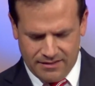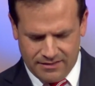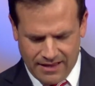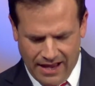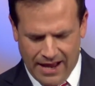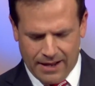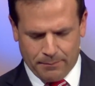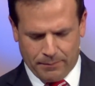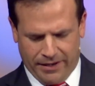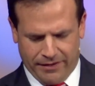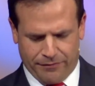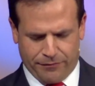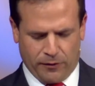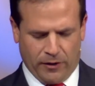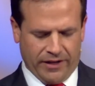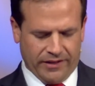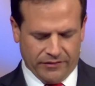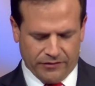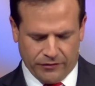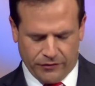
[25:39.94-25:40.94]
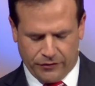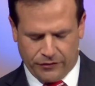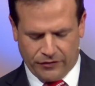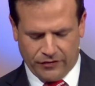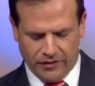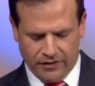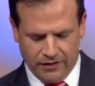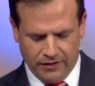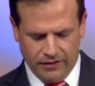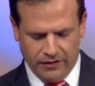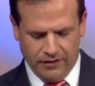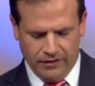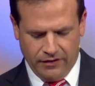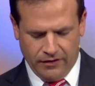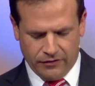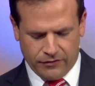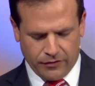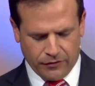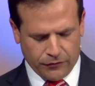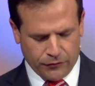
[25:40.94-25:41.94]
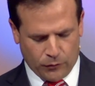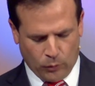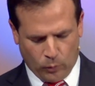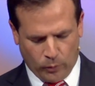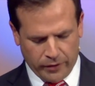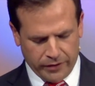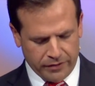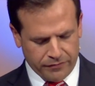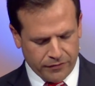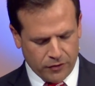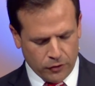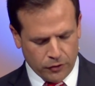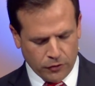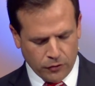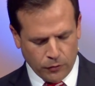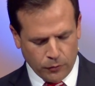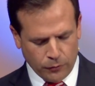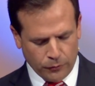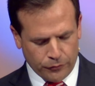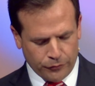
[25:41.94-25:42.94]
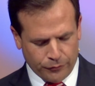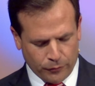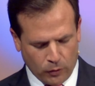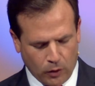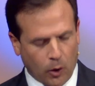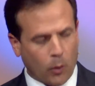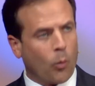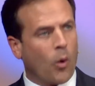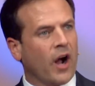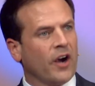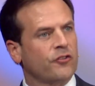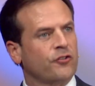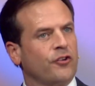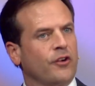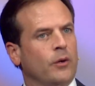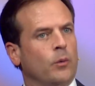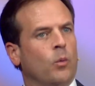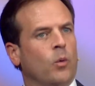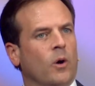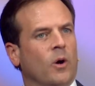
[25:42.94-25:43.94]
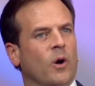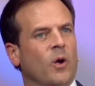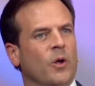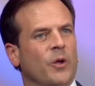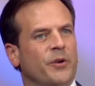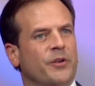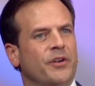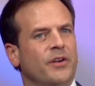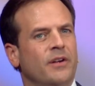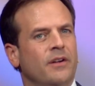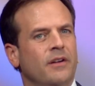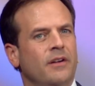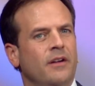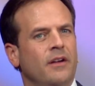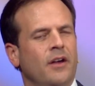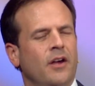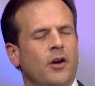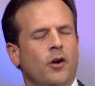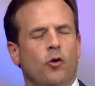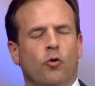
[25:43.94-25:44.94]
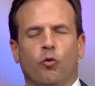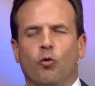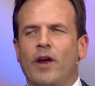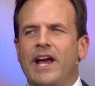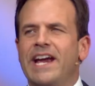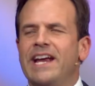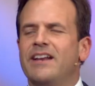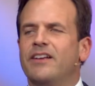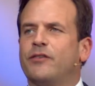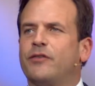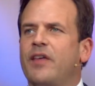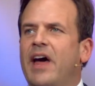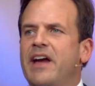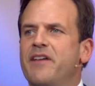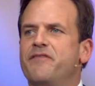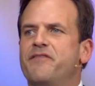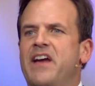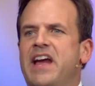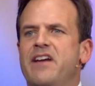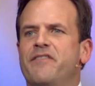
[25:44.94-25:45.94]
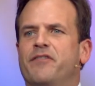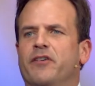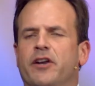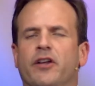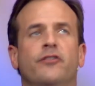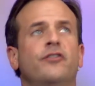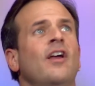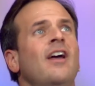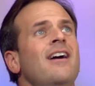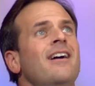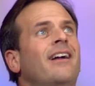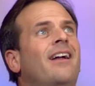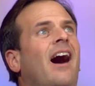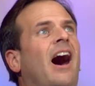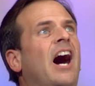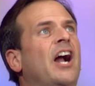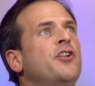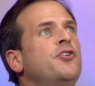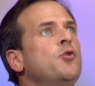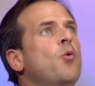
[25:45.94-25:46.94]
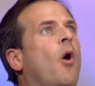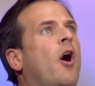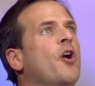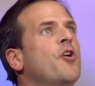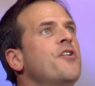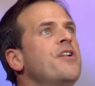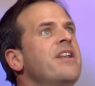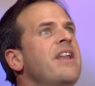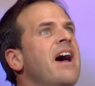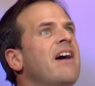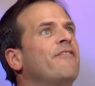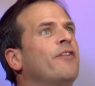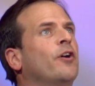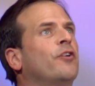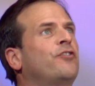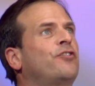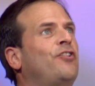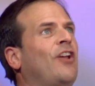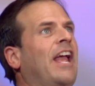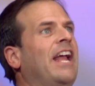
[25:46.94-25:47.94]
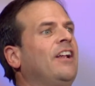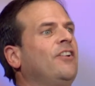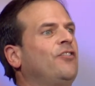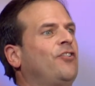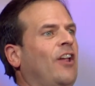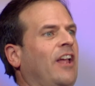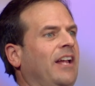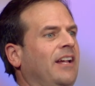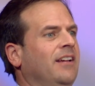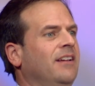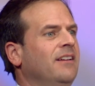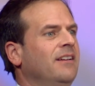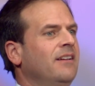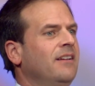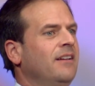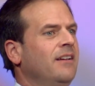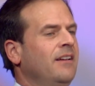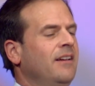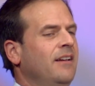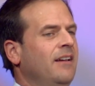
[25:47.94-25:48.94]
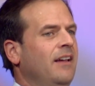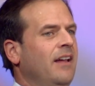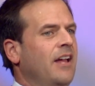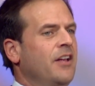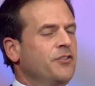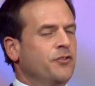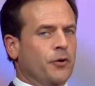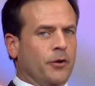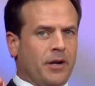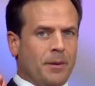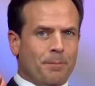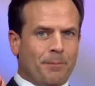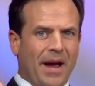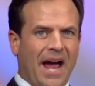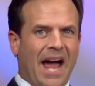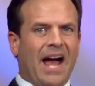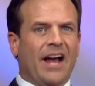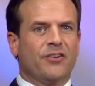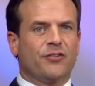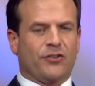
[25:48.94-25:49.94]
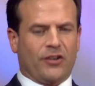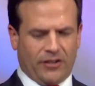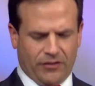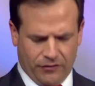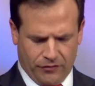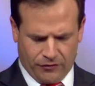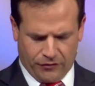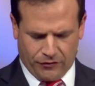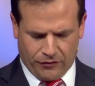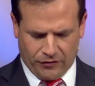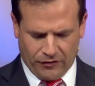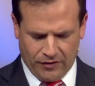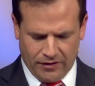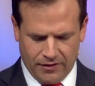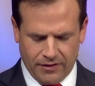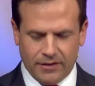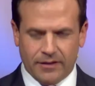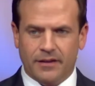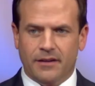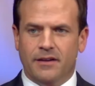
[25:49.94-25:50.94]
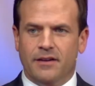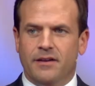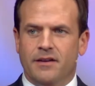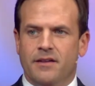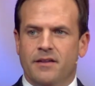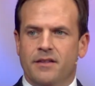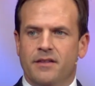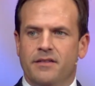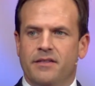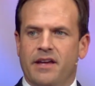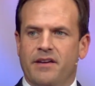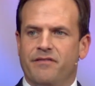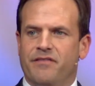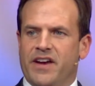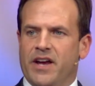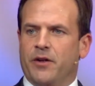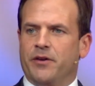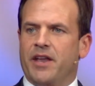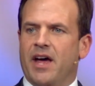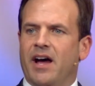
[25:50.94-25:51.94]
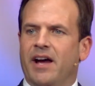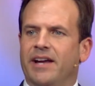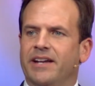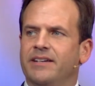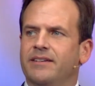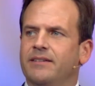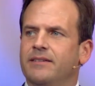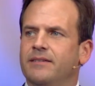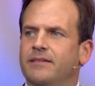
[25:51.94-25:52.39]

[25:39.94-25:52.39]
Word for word: that, my friends, is the story of good news for our watching world. Great is thy faithfulness. God, you are never changing, and your compassions, they fail not.